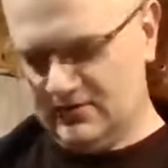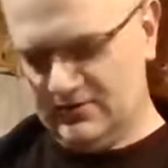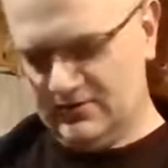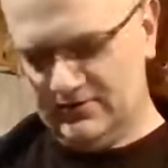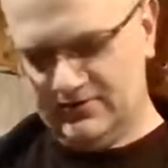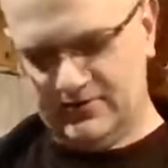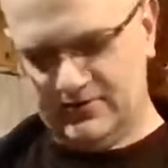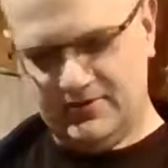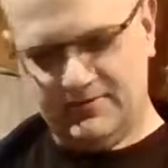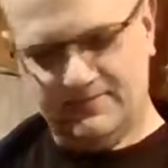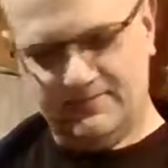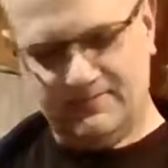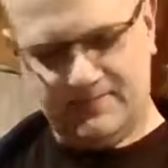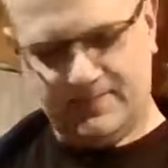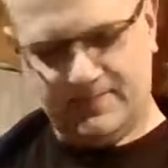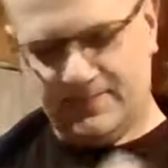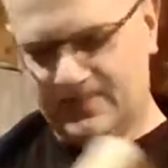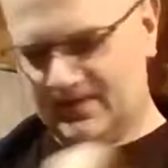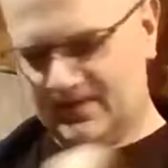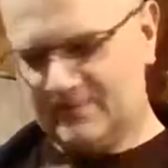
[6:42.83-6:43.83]
So
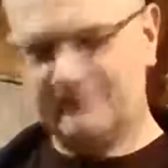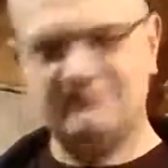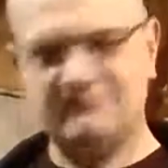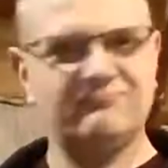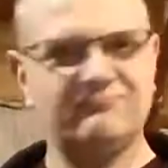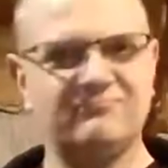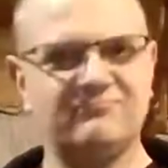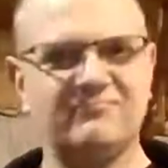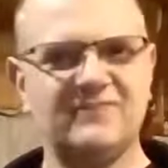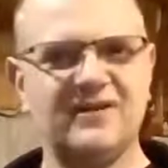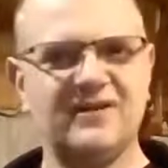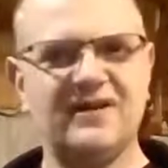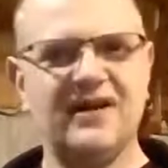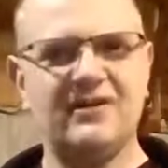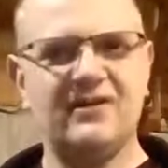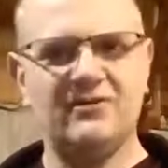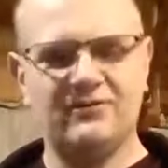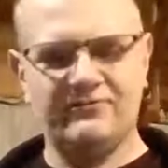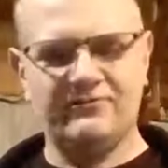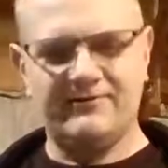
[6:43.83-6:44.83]
got to
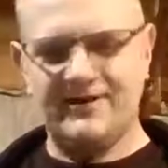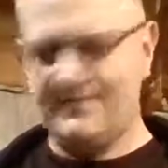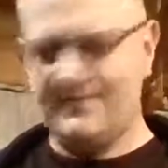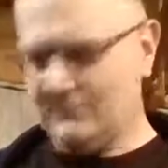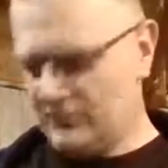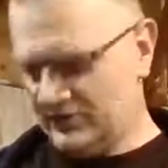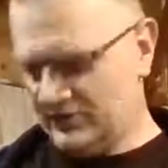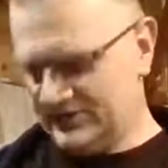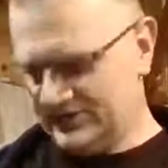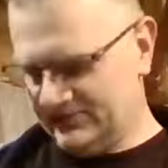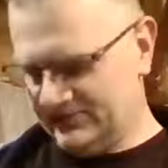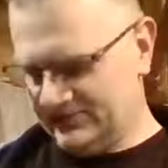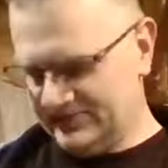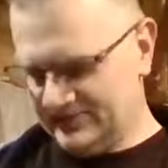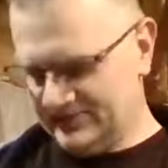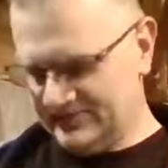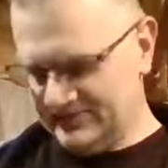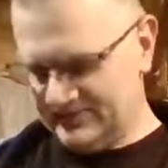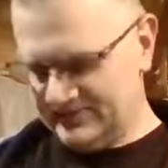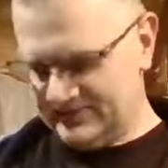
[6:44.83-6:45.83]
look around more, see what
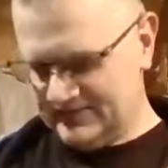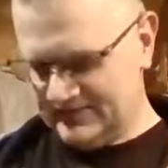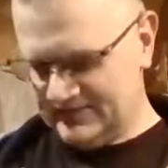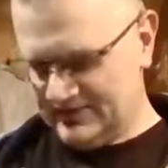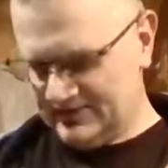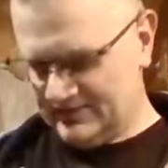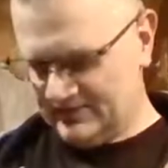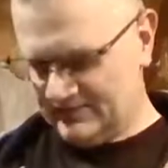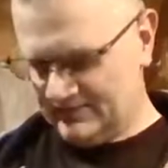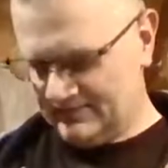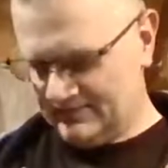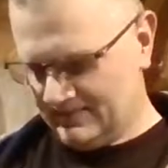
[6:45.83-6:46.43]
else is in here.